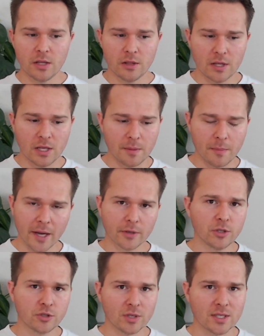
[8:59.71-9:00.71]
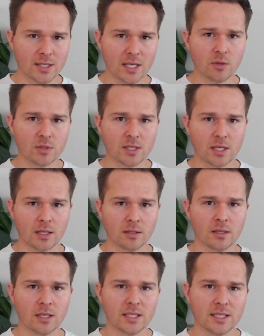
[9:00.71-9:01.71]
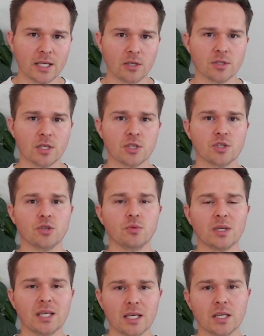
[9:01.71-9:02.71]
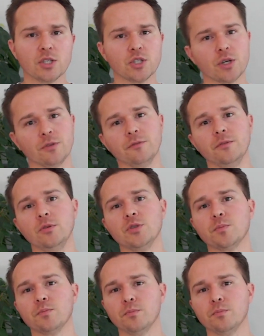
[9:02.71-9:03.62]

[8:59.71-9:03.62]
The macronutrient sequencing tells us to eat certain foods